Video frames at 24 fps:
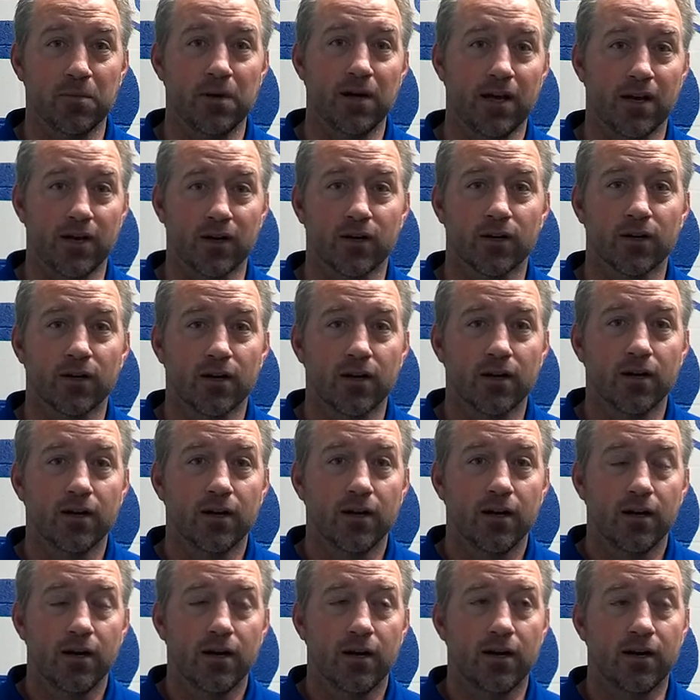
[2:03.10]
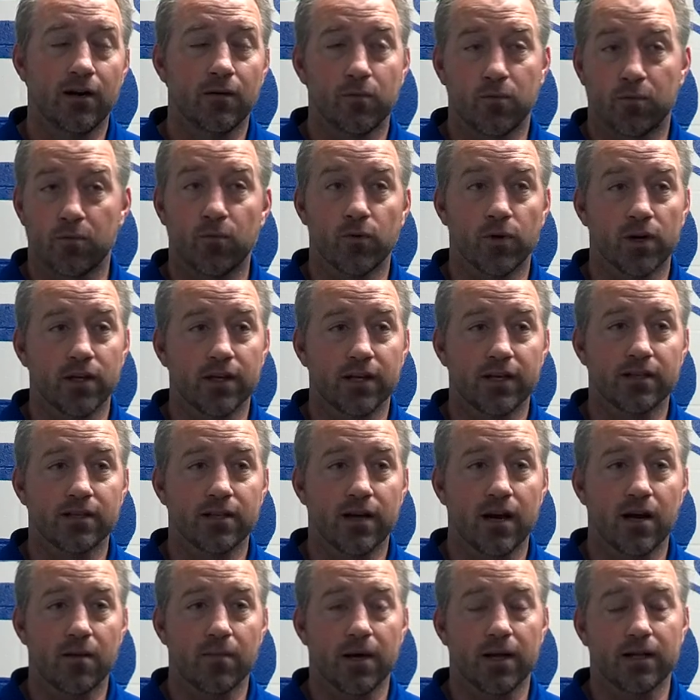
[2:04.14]
better. Really
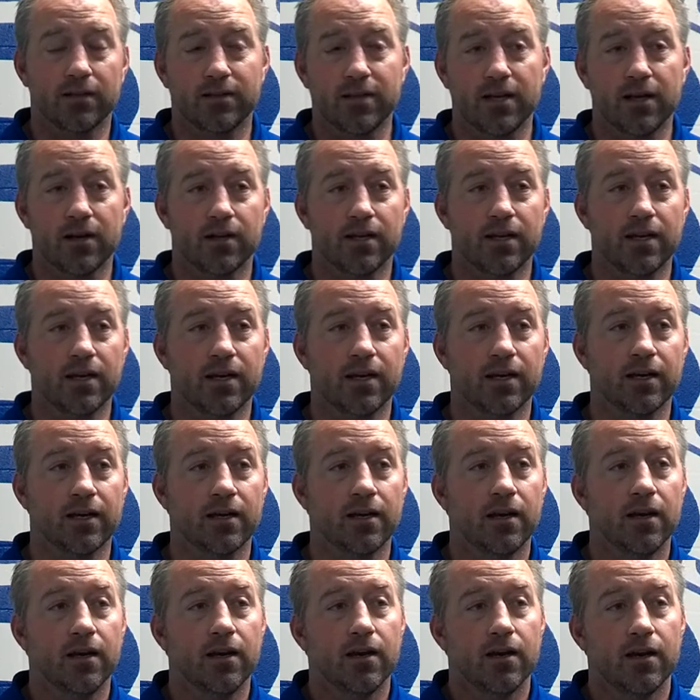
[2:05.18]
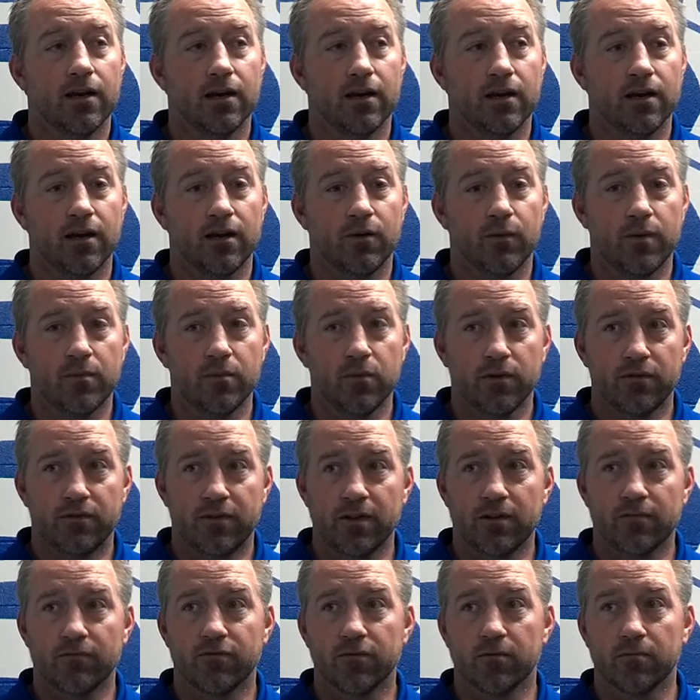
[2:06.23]
excited about it. Derek King. We moved
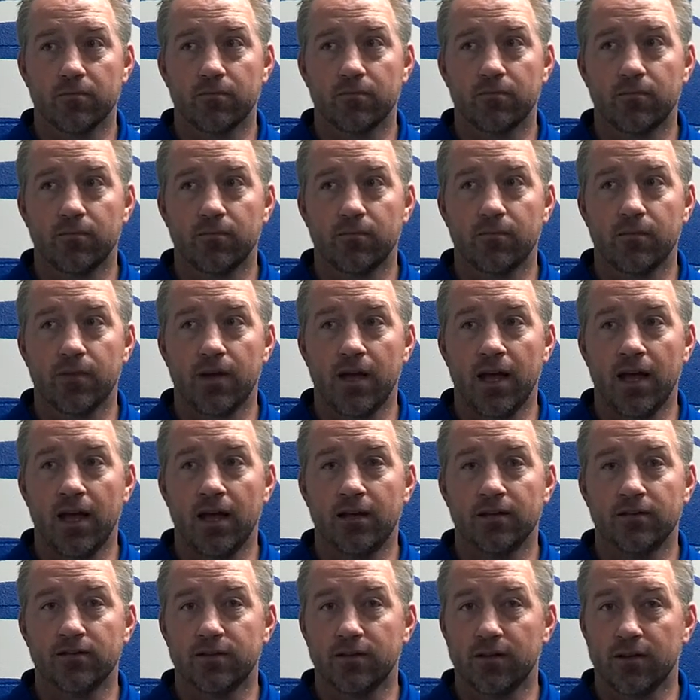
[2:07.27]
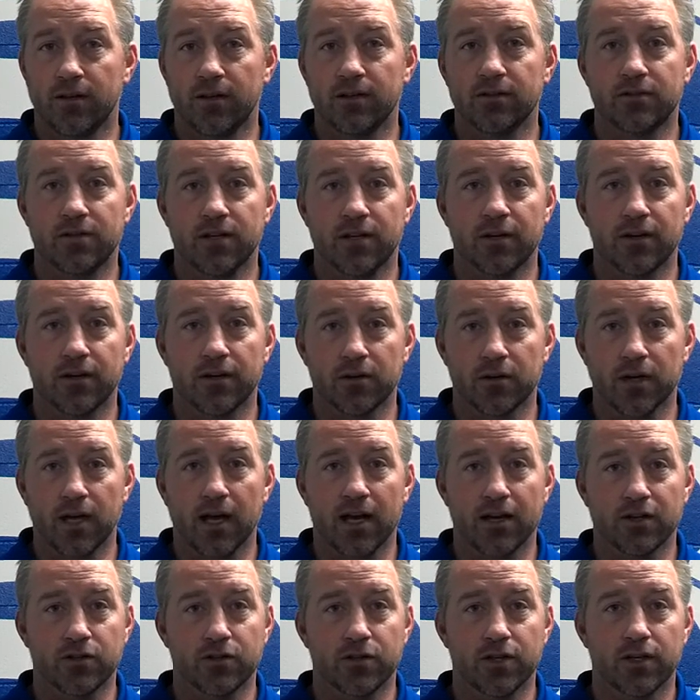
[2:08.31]
him from end to interior
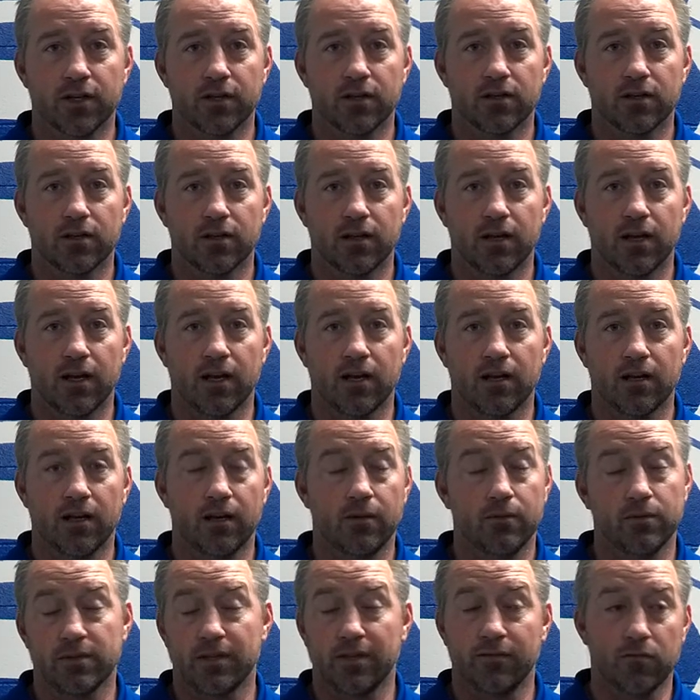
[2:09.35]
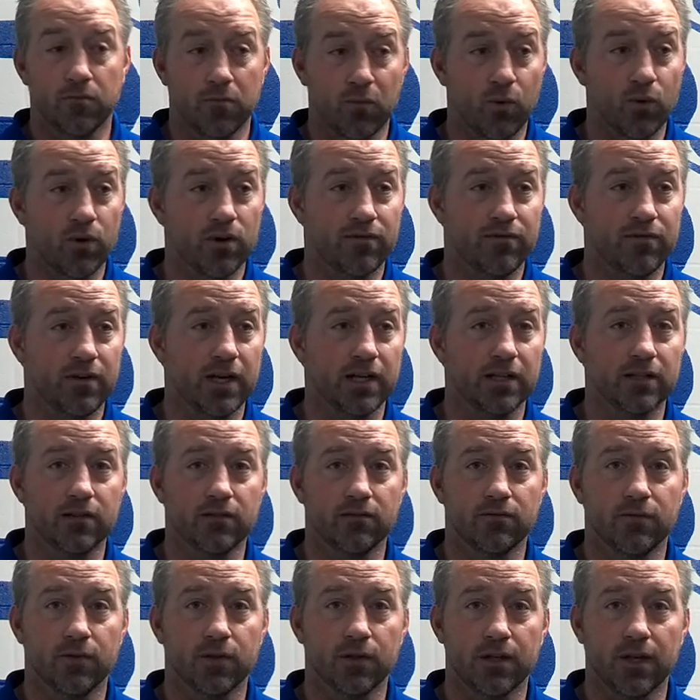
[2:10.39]
last year, and he was even more
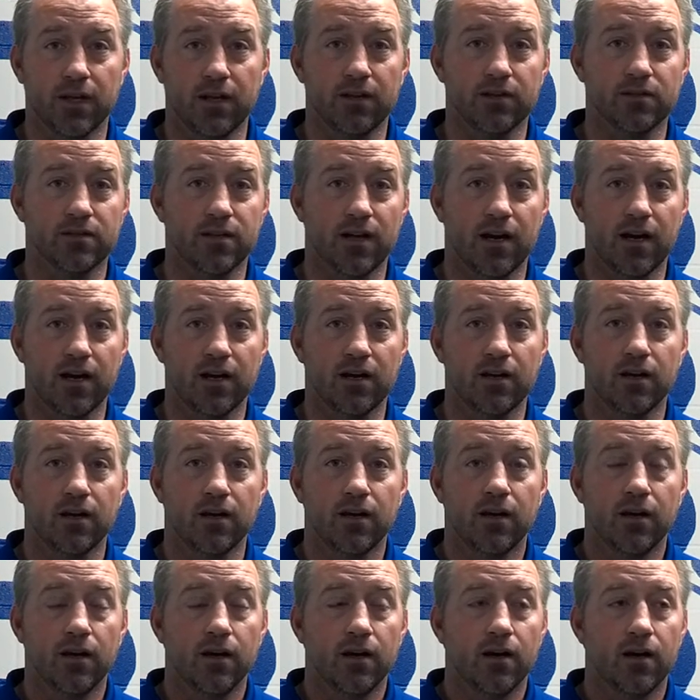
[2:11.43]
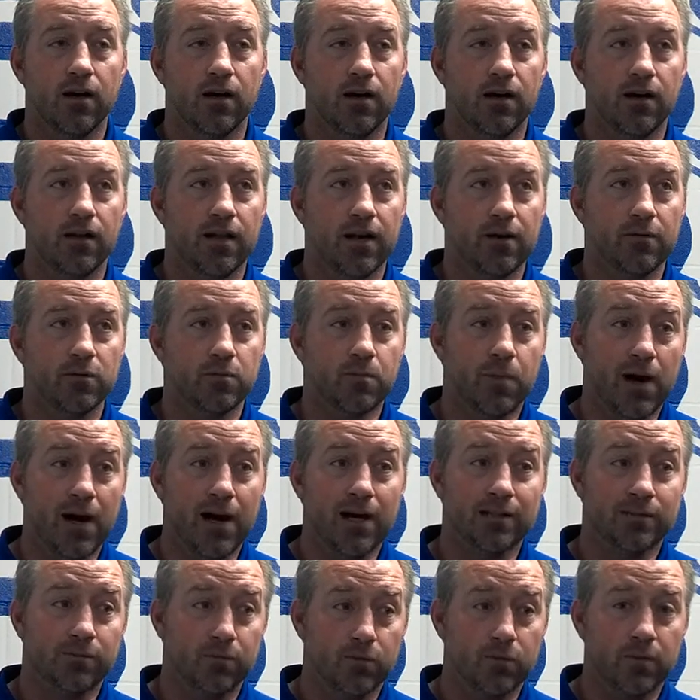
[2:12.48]
effective on the inside. That was
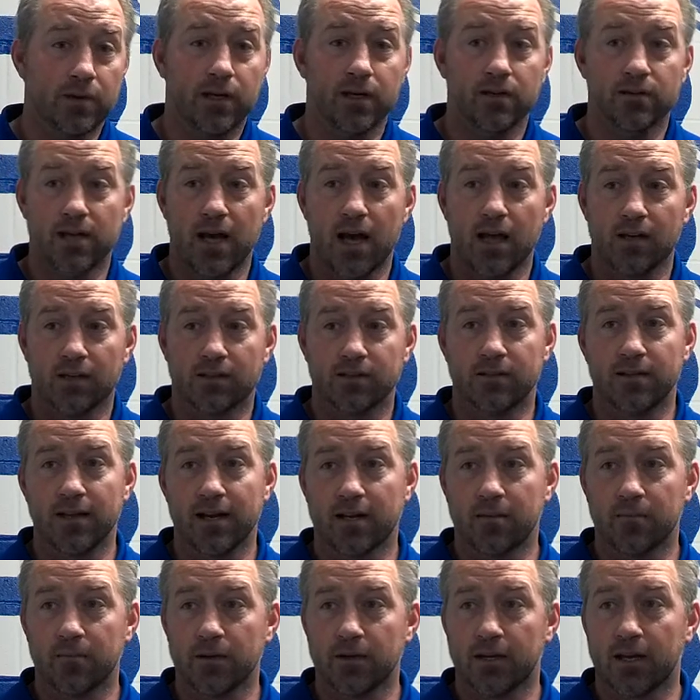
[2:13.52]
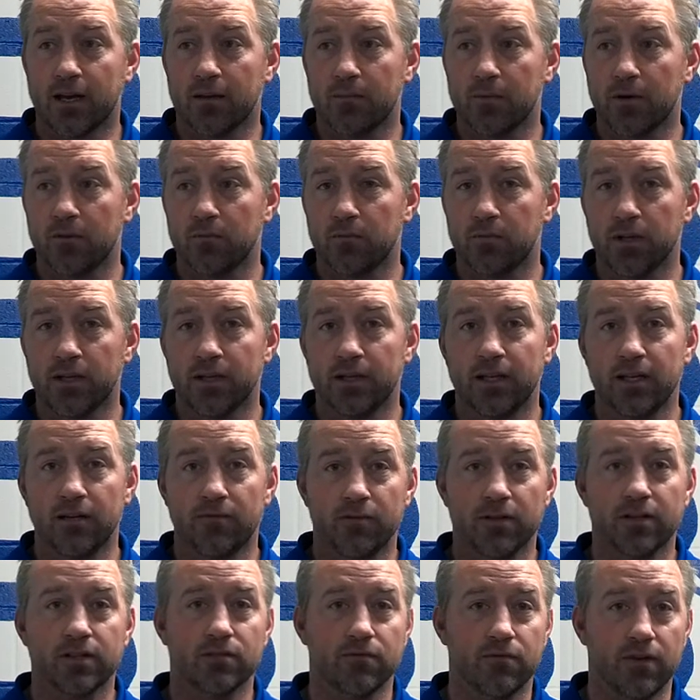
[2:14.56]
possible because Alex Dickman came up and played
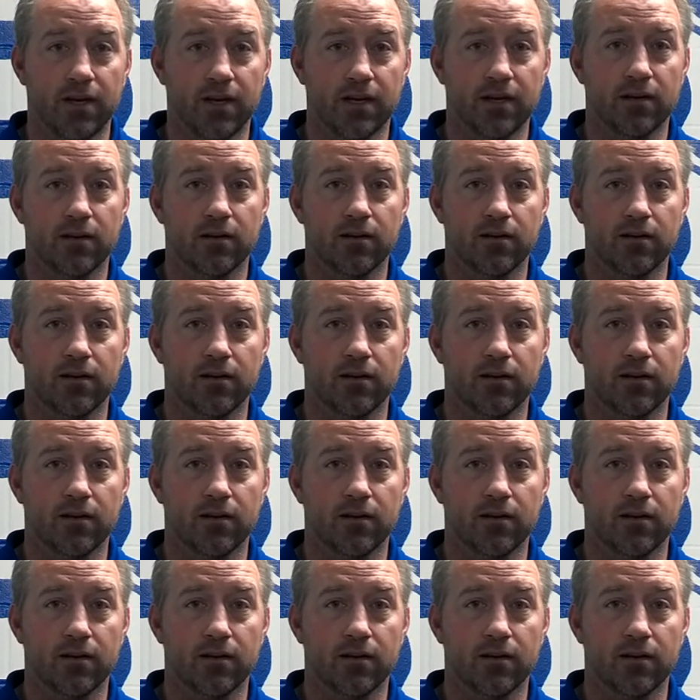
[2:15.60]
defensive end,